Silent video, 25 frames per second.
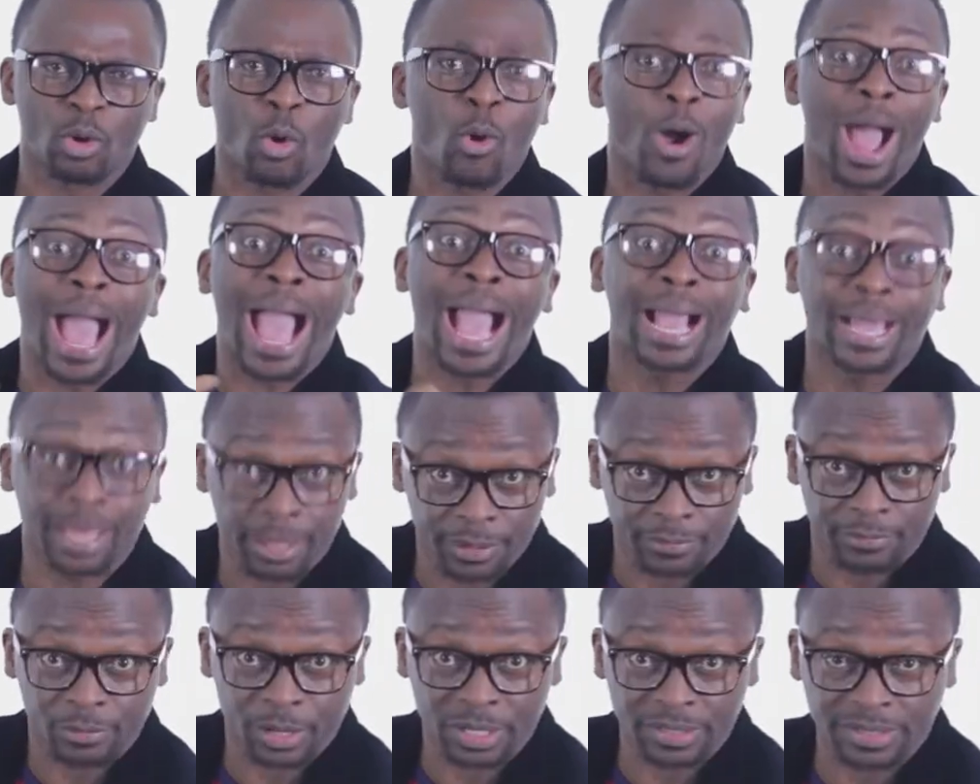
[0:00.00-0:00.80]
or
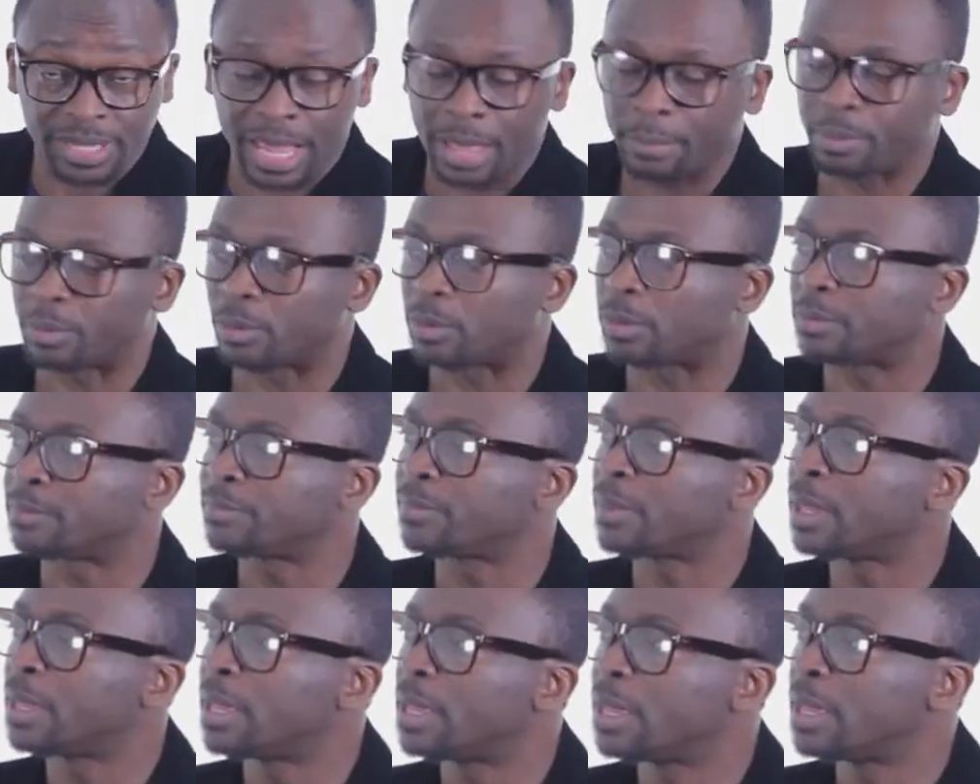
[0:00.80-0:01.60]
anger, for example,
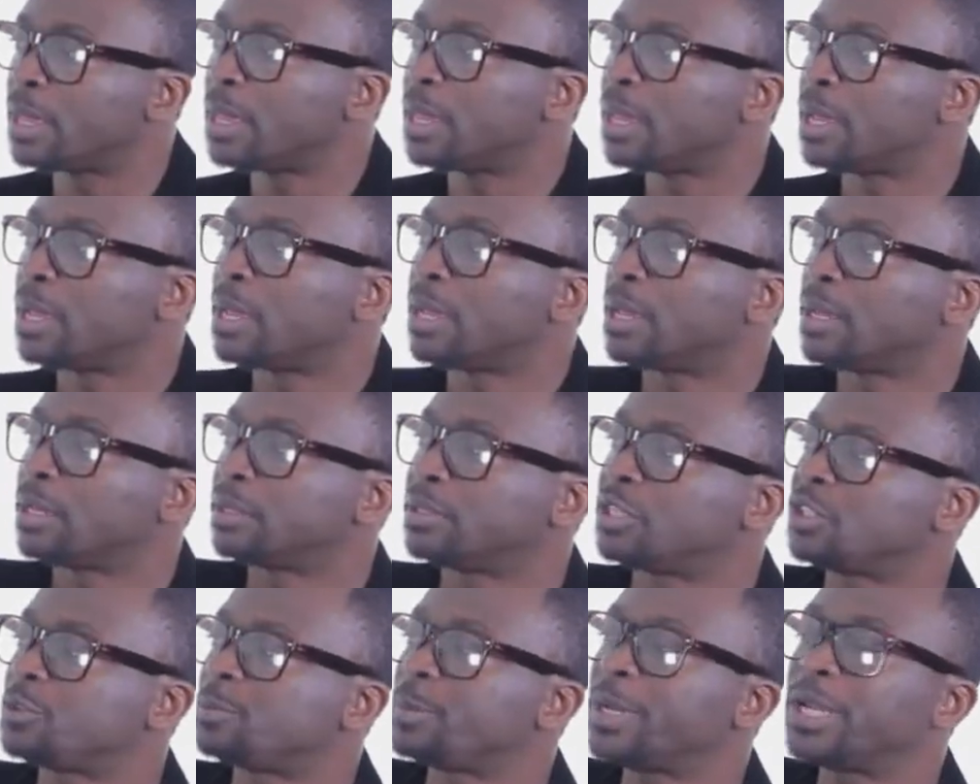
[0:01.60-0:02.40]

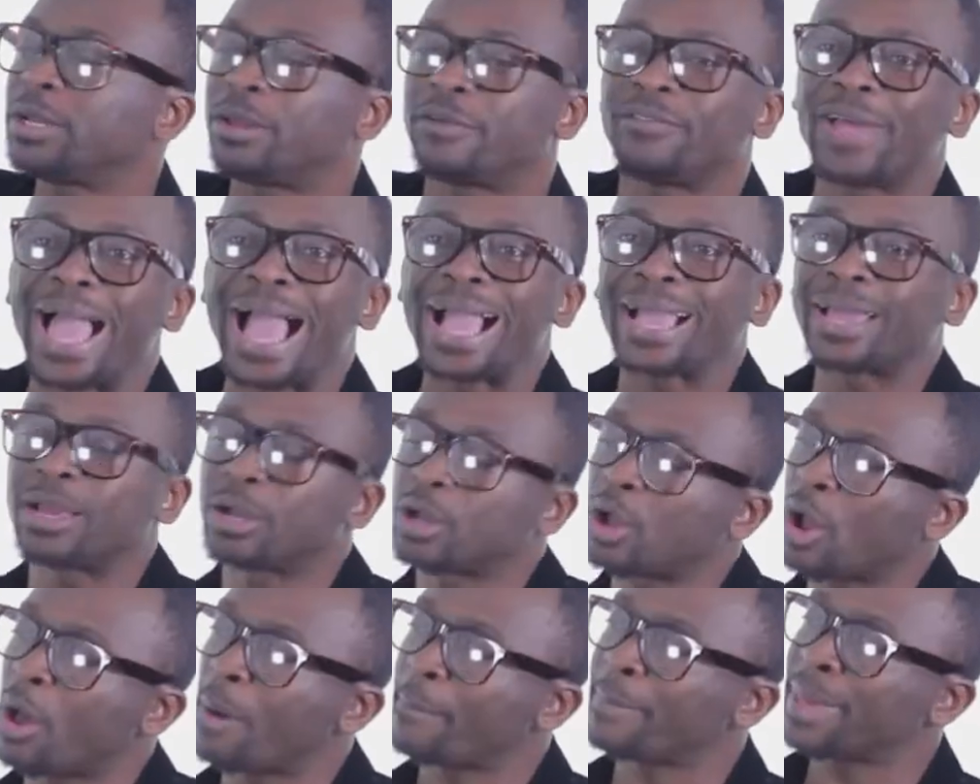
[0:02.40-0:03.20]
the spirit of anger
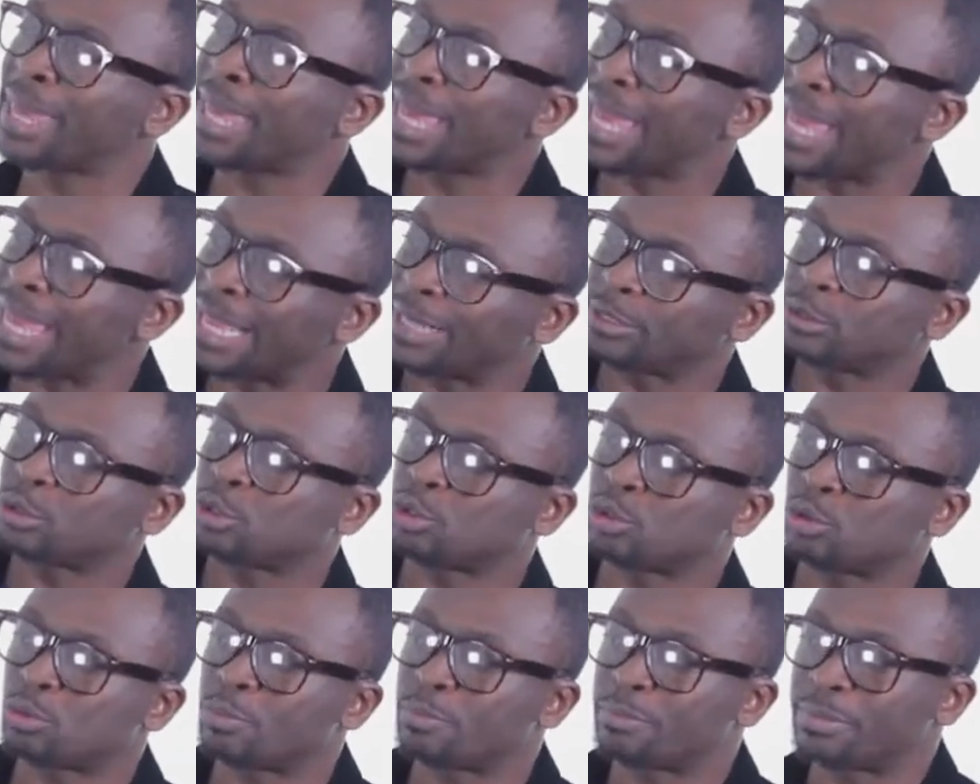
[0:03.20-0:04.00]
coming
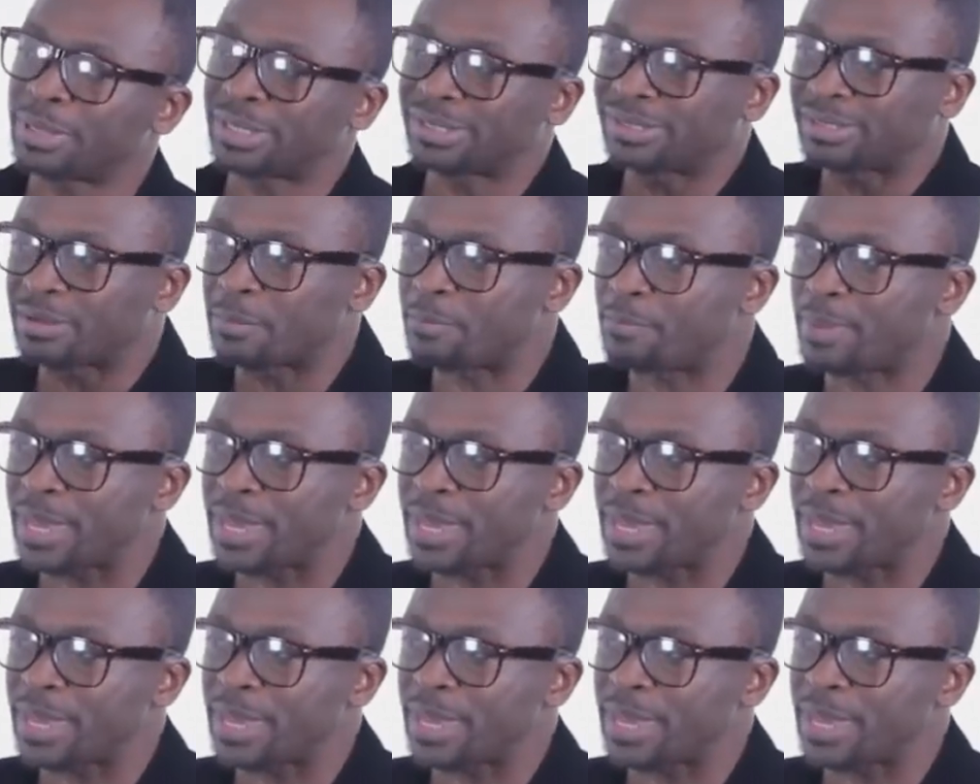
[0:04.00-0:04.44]
into Mr.